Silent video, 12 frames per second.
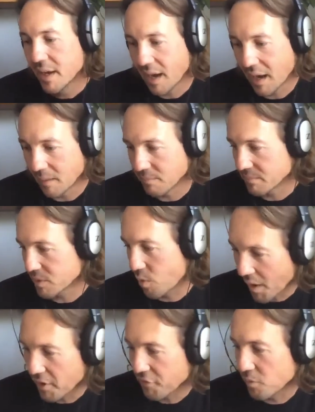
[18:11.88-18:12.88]
Um, yeah.
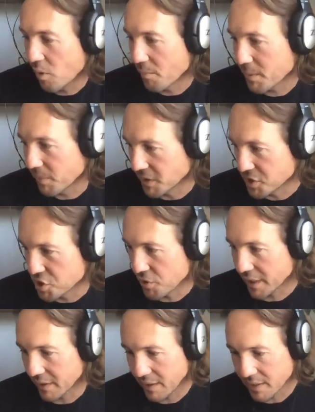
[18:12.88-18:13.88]
Quite often, what people are
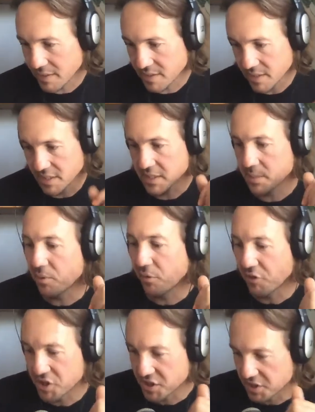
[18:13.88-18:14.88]
doing is there's simple
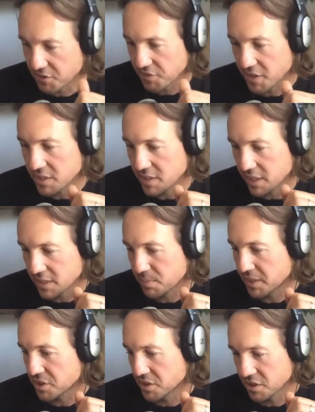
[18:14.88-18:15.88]
versions of this. There's
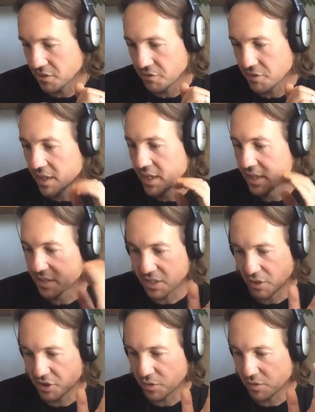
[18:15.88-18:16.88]
pictures of
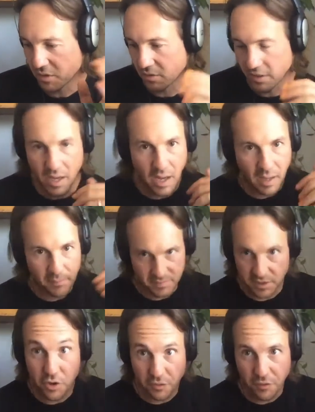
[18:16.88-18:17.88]
soldiers, um,
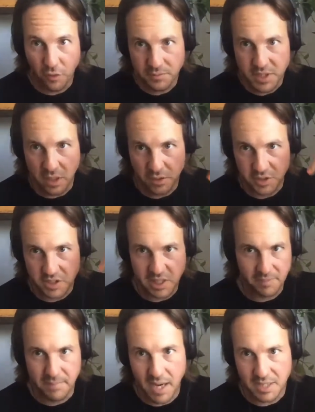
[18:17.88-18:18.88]
uniformed soldiers,
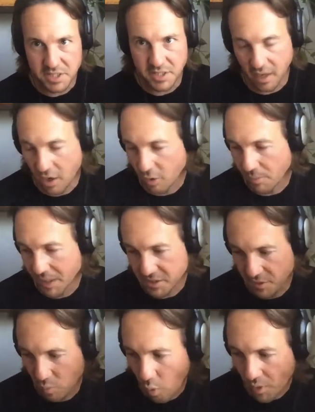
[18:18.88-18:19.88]
like marching, a whole bunch of
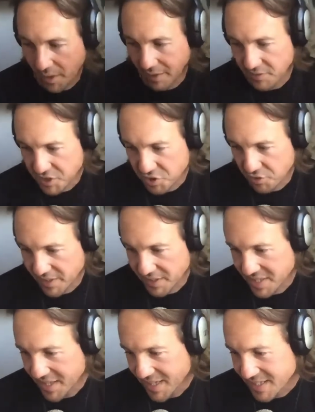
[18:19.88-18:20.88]
them walking in the streets,
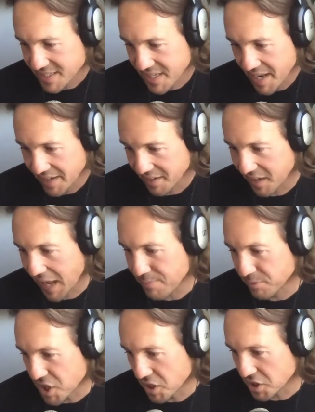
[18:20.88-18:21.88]
saying
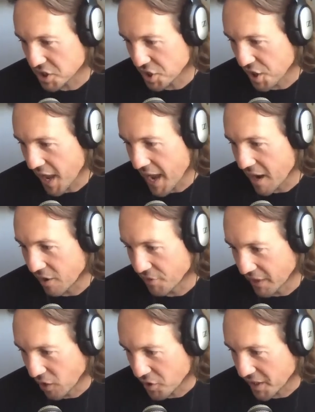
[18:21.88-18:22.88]
"Clapham Junction now."
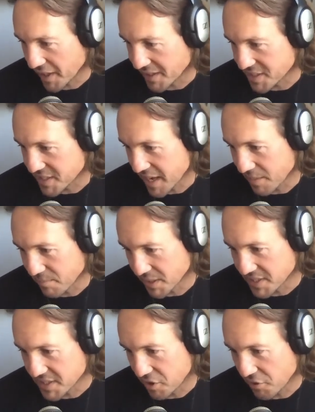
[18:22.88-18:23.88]
They're locking us down by
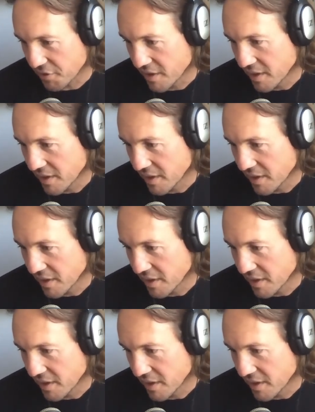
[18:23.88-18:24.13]
stealth.